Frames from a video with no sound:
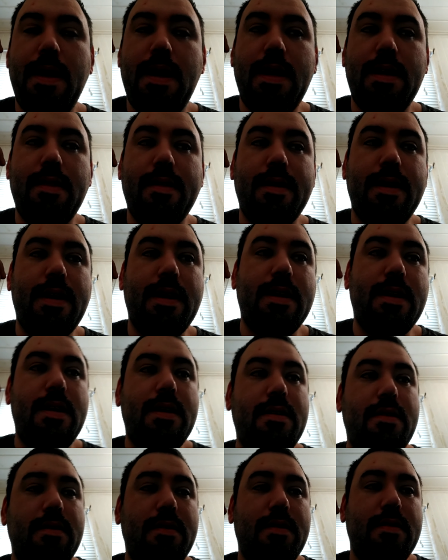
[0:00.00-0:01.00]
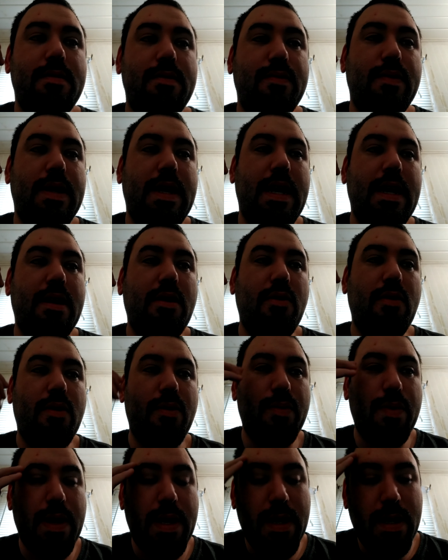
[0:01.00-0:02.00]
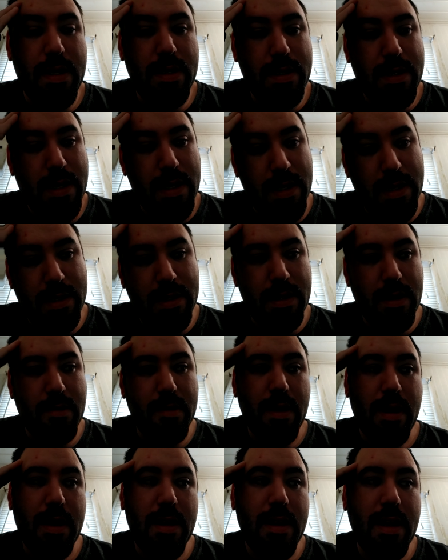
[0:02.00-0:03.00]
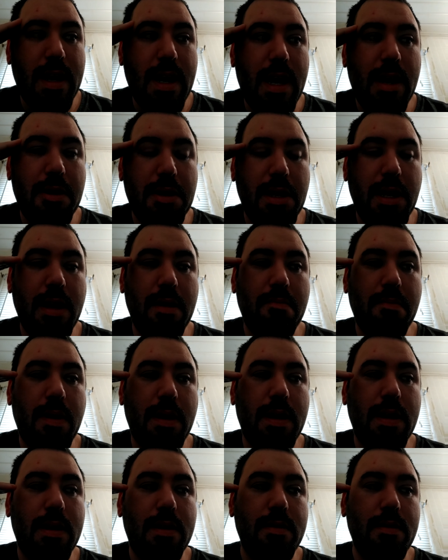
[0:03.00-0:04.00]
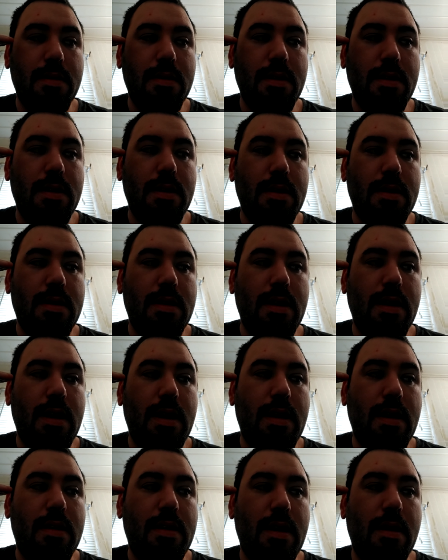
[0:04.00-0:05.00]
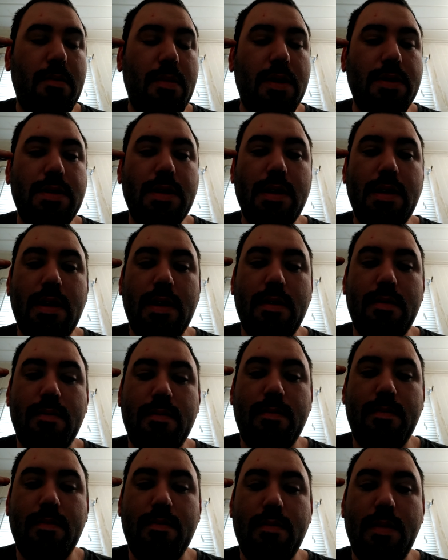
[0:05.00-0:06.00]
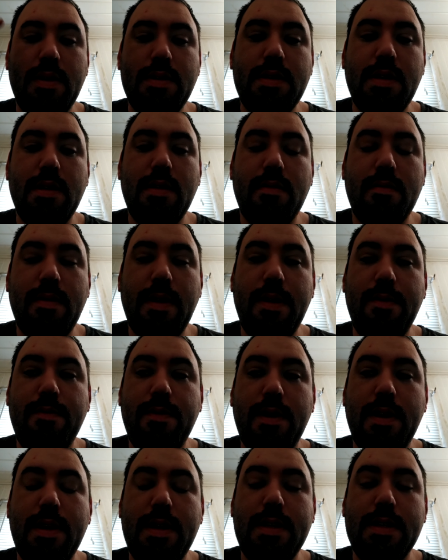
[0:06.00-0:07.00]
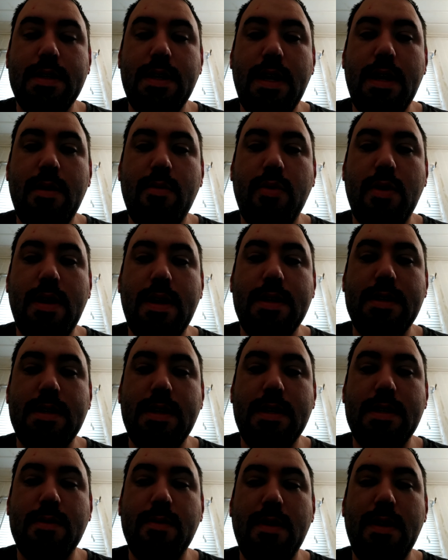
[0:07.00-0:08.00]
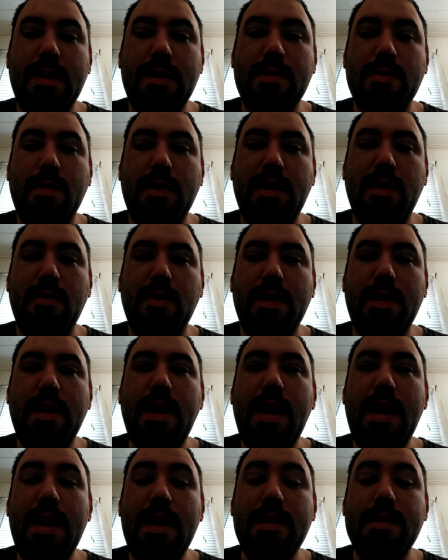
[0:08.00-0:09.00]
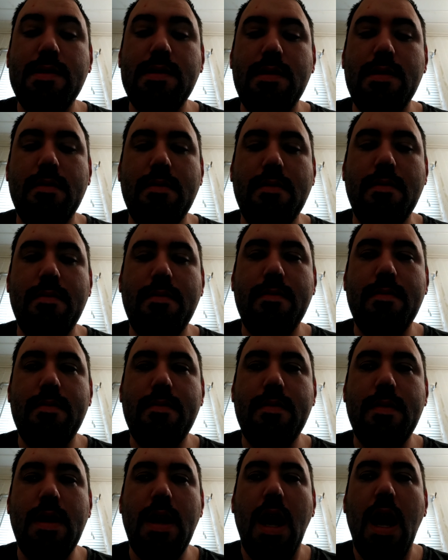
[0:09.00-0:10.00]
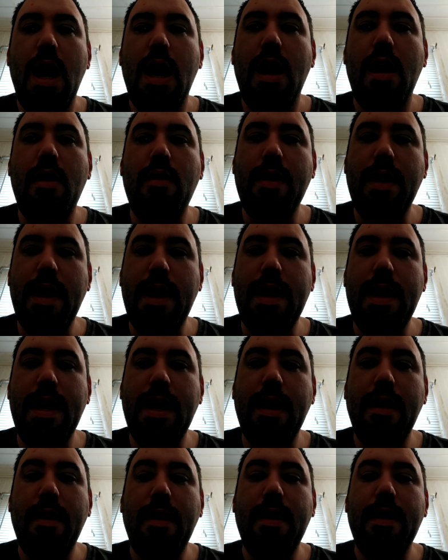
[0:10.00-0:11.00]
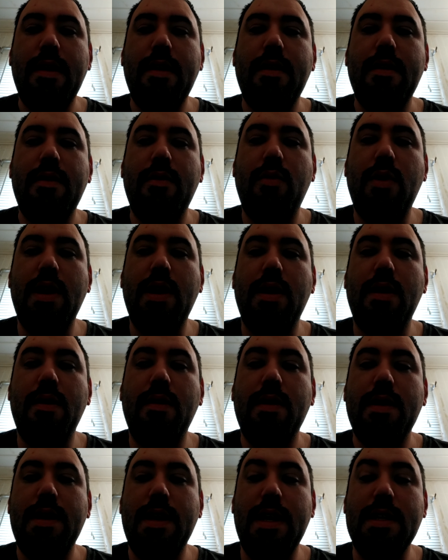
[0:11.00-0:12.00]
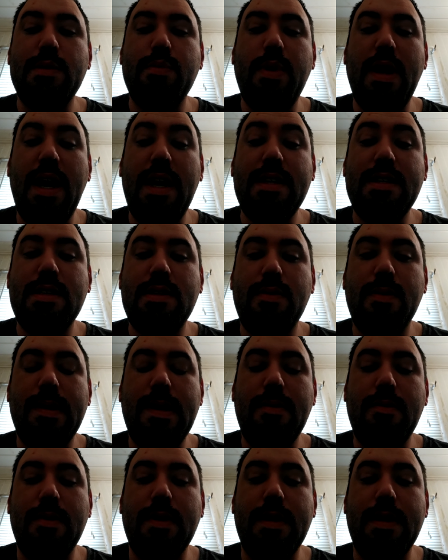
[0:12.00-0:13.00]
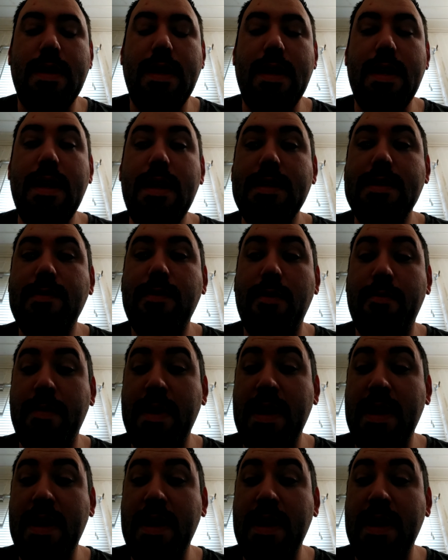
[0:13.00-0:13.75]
and like when i go on there it says okay that i would get my that most of their most of the refunds get processed within 21 days okay well, it's past 21 days for